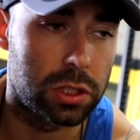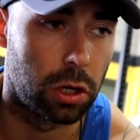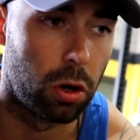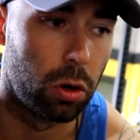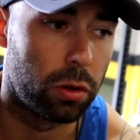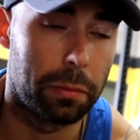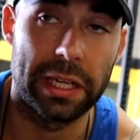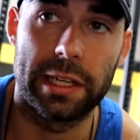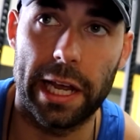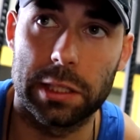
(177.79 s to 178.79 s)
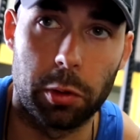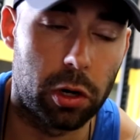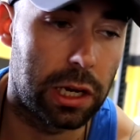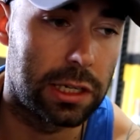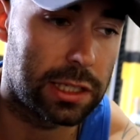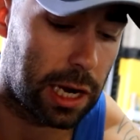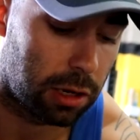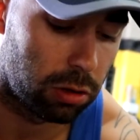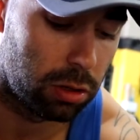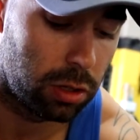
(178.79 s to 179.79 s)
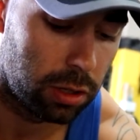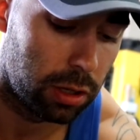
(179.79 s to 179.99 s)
so I mean, Dan's broken his ankle,